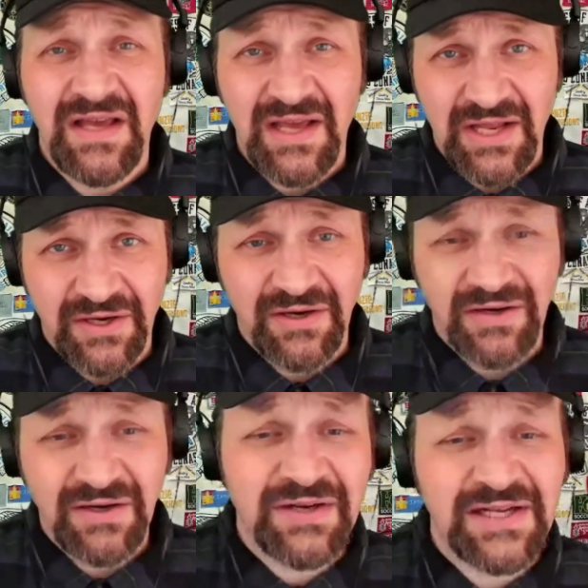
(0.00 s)

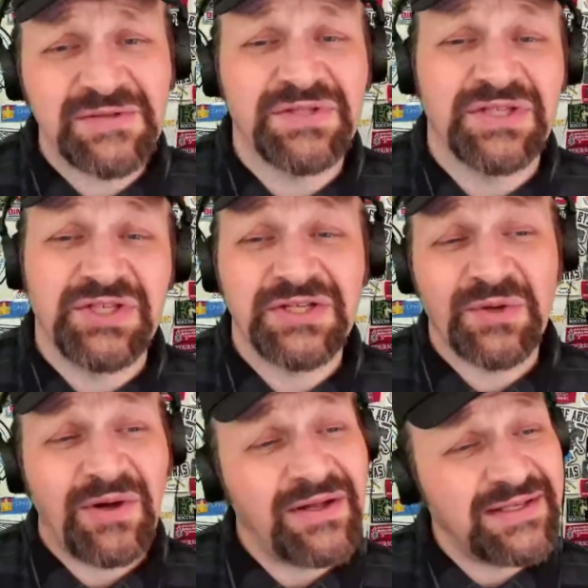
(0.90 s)
Encourage your customers to judge
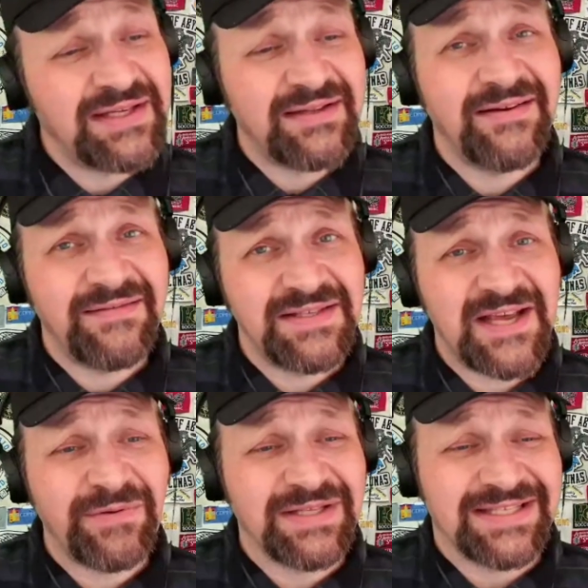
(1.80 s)
the quality and clarity of the sample